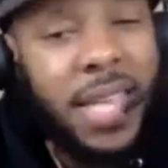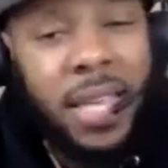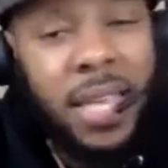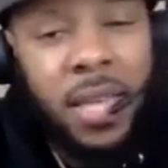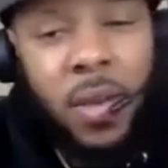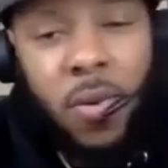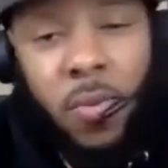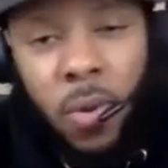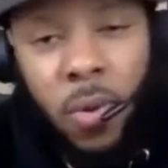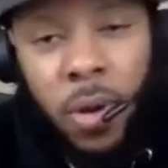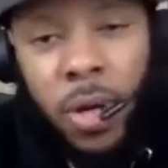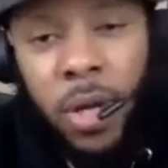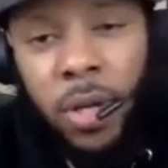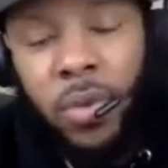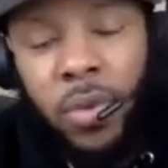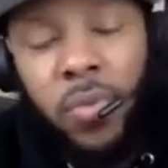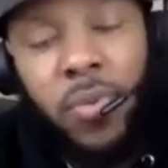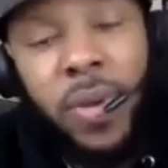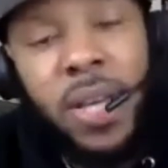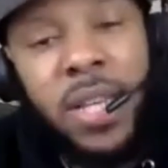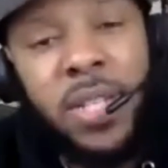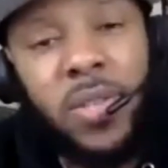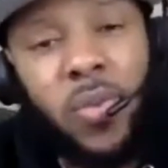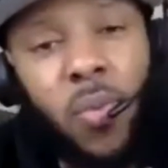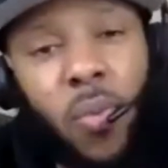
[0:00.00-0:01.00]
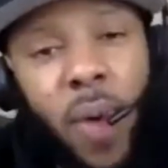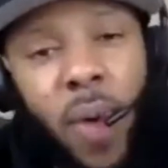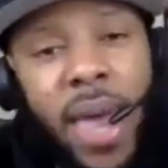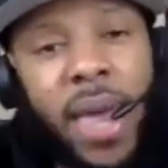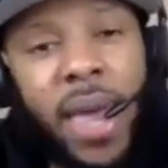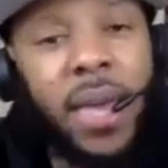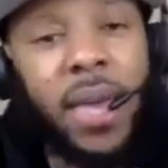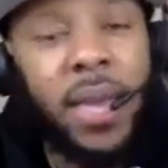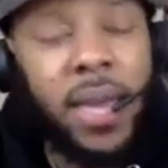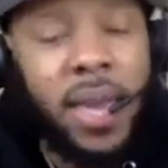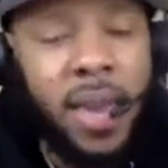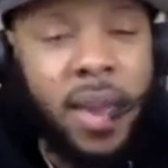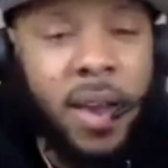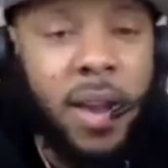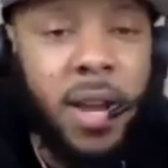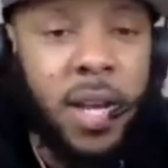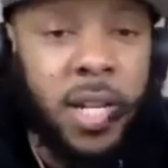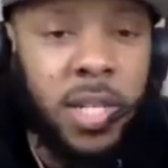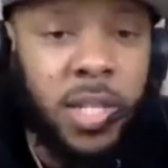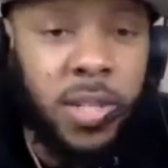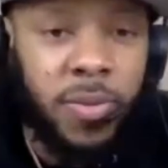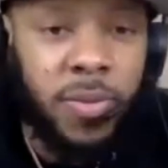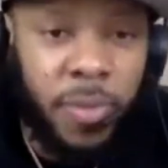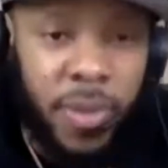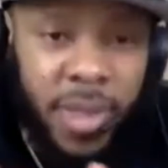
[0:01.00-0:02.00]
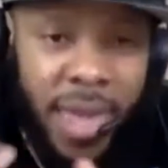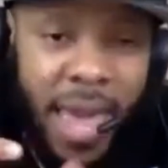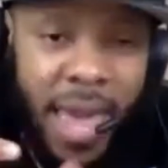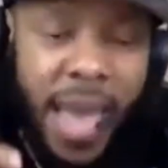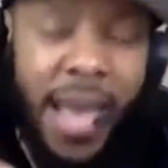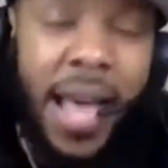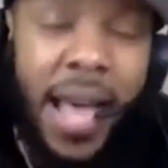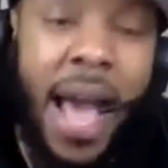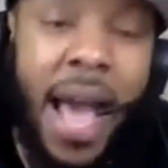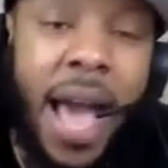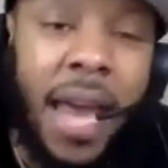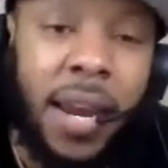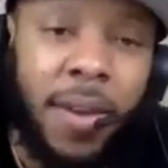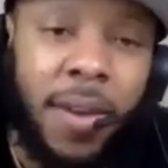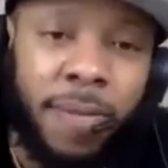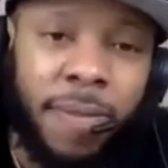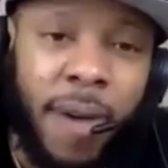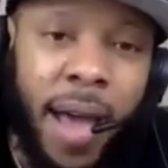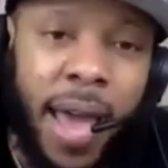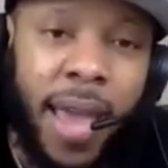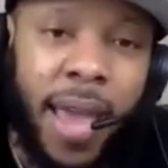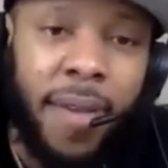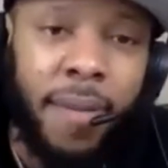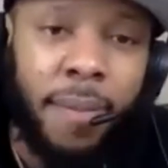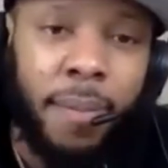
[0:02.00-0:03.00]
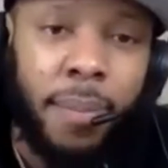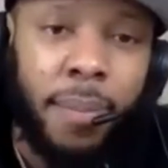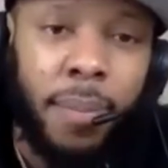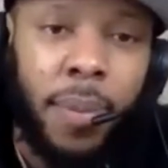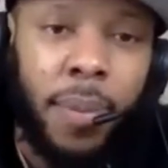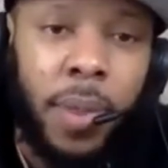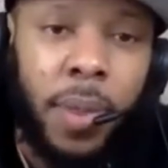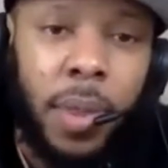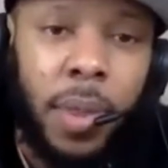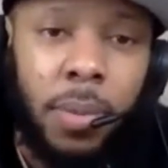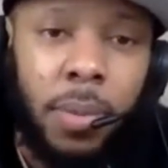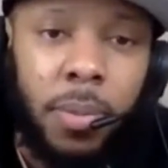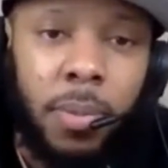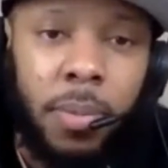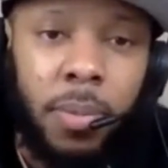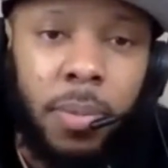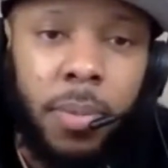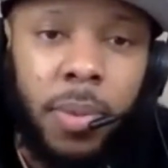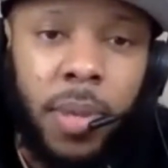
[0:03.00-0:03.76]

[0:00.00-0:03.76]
the last thing you want to do is wait years for that kind of fight,